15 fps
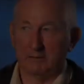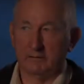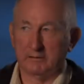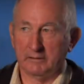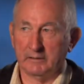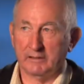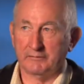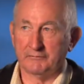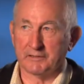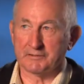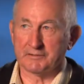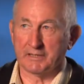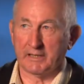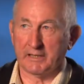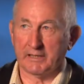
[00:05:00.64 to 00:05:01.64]
I'd have to
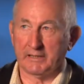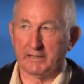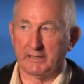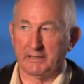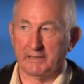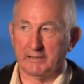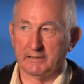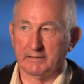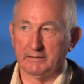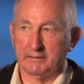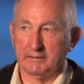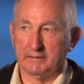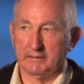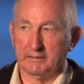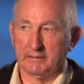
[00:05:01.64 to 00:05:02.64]
say that
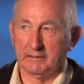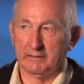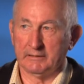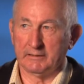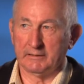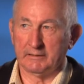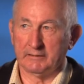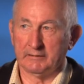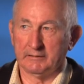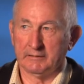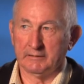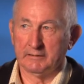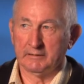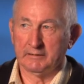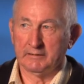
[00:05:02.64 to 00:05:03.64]
uh,
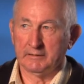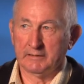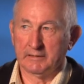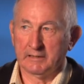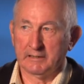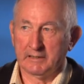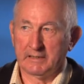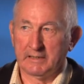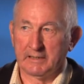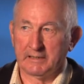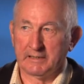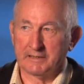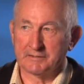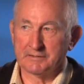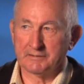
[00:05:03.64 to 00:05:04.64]

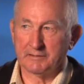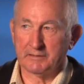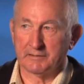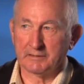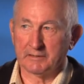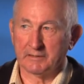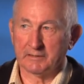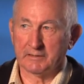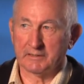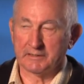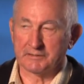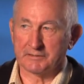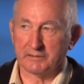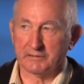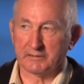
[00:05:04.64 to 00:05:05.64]
that the, the,
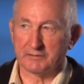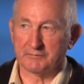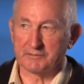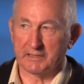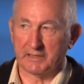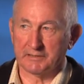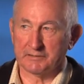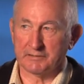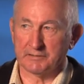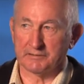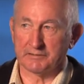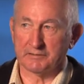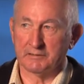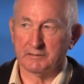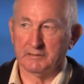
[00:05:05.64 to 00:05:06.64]
the,
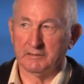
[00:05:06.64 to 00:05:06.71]
circumstances